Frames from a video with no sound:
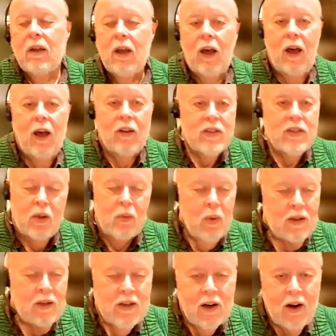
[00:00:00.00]
uh,
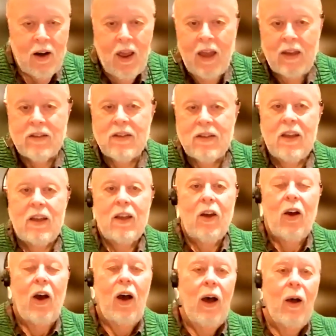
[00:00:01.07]
Southwest Airlines,
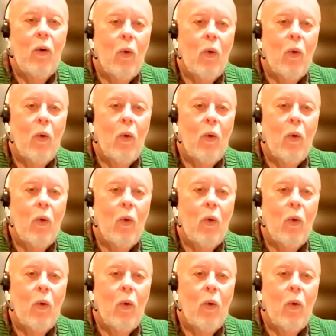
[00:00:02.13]
uh,